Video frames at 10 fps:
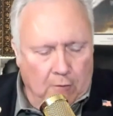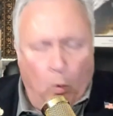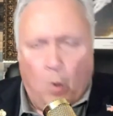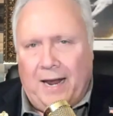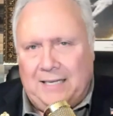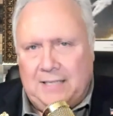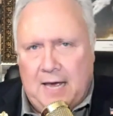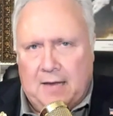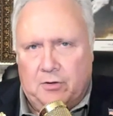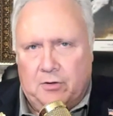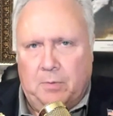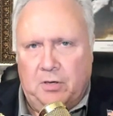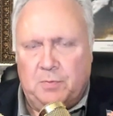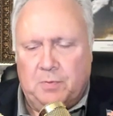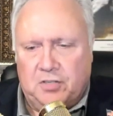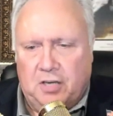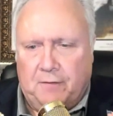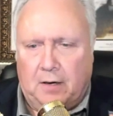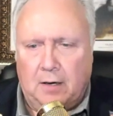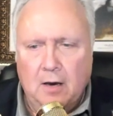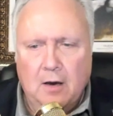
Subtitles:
4A10 to be specific.